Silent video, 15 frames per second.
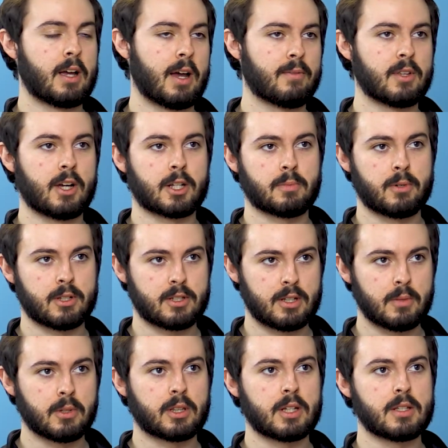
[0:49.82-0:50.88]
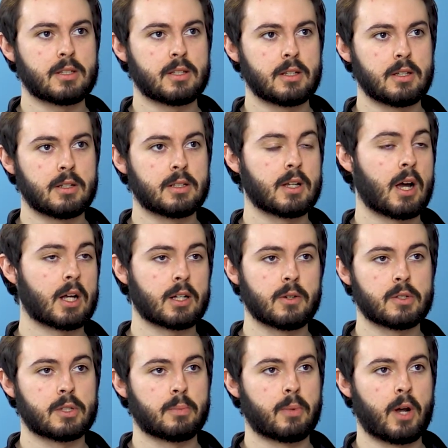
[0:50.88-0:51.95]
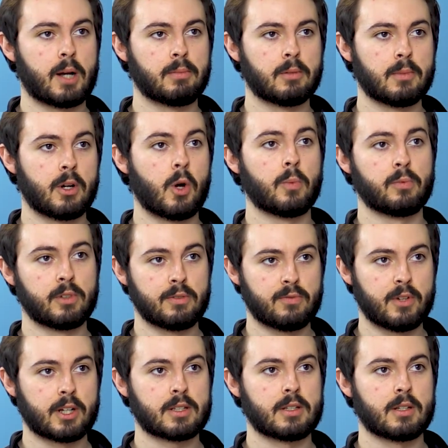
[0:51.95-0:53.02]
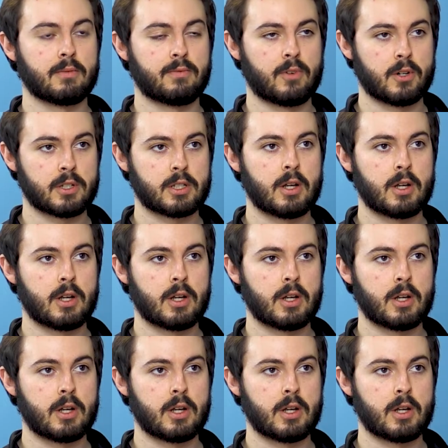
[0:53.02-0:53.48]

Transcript: have the experts see what they see, diagnose the problem, and hopefully fix it first